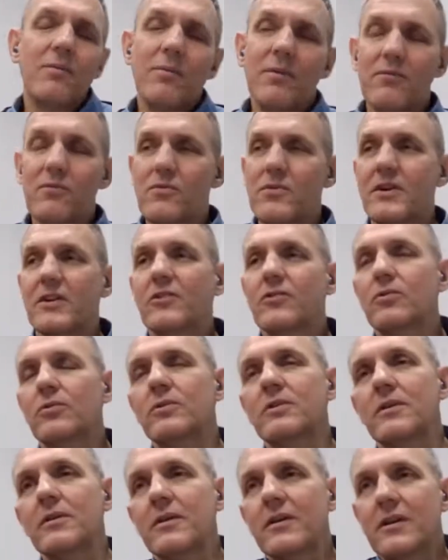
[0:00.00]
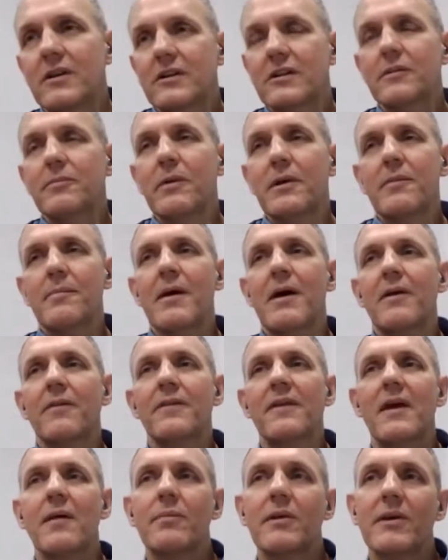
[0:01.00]
we've already talked a little bit about the
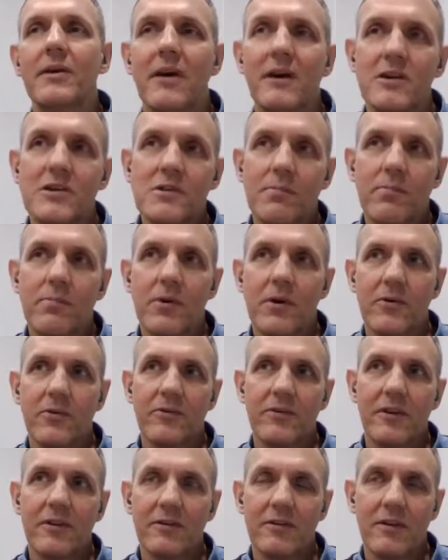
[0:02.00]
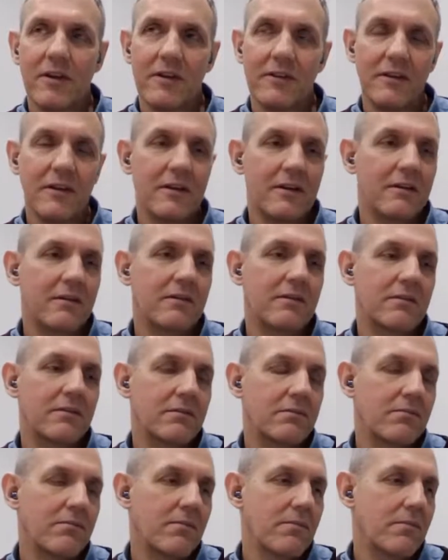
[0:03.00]
application process. I think
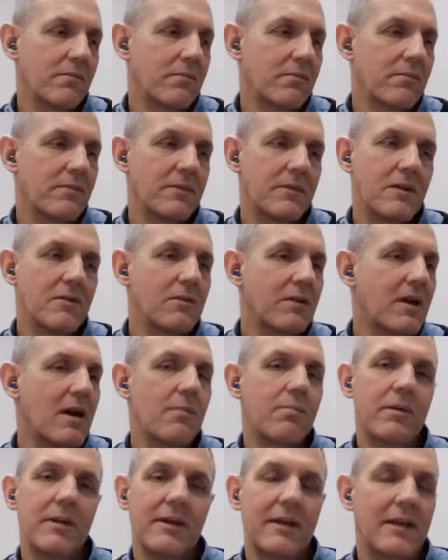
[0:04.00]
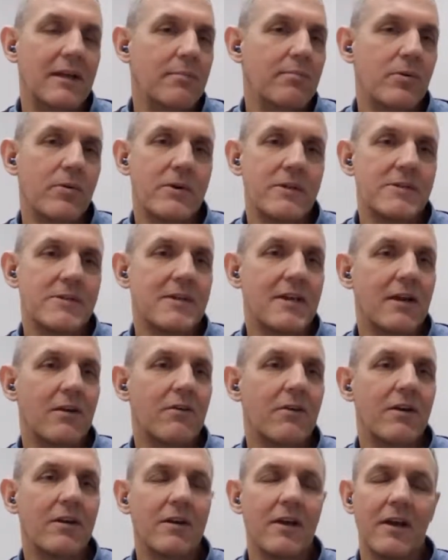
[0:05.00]
there are a couple of key points here,
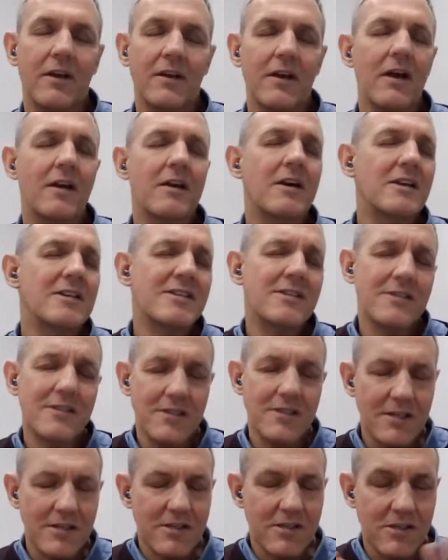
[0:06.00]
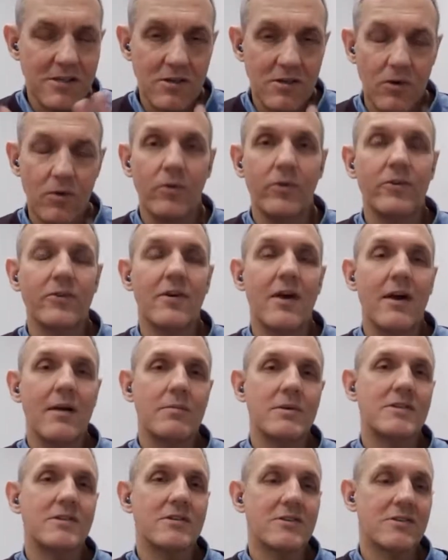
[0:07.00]
and I see this all the time. It's
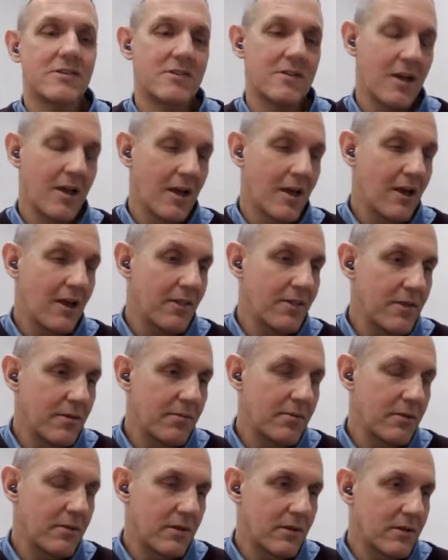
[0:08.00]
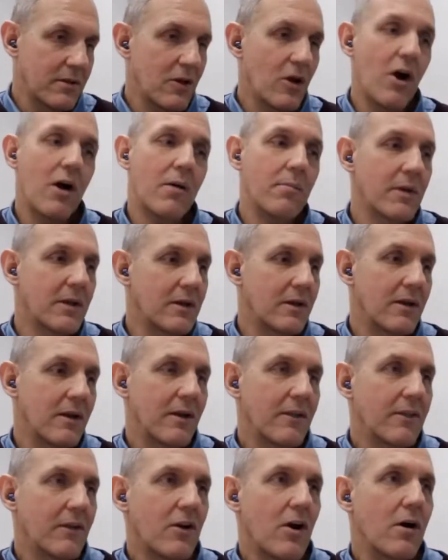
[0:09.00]
just the
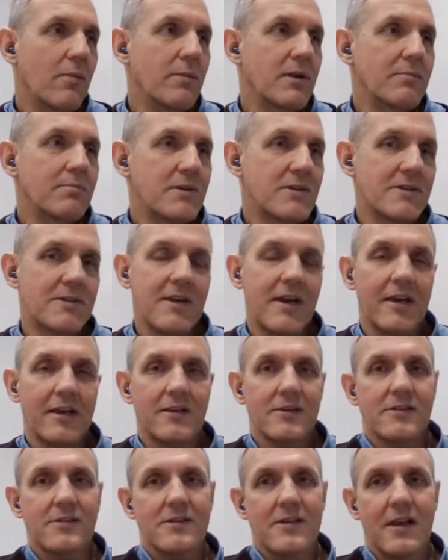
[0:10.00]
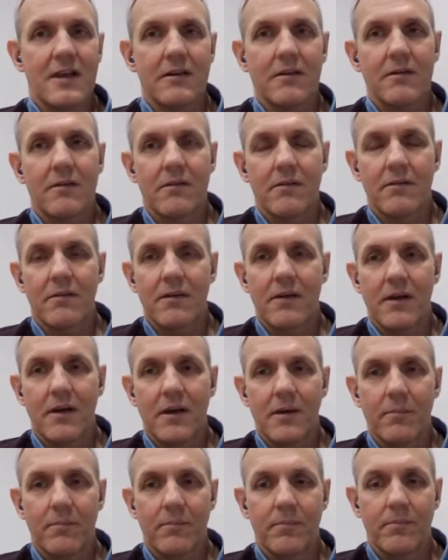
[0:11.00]
common mistakes that
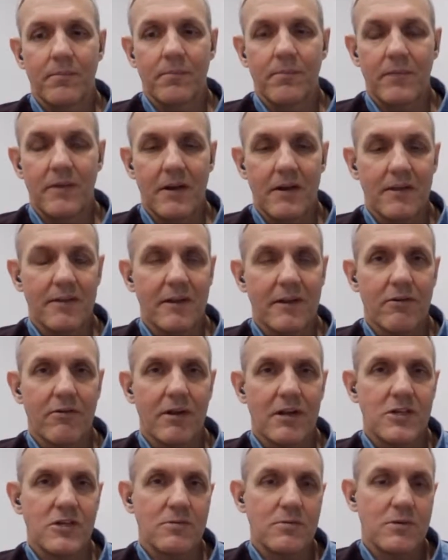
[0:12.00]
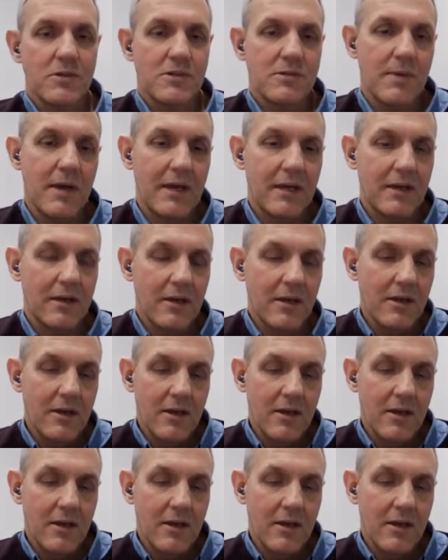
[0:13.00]
I think graduates make.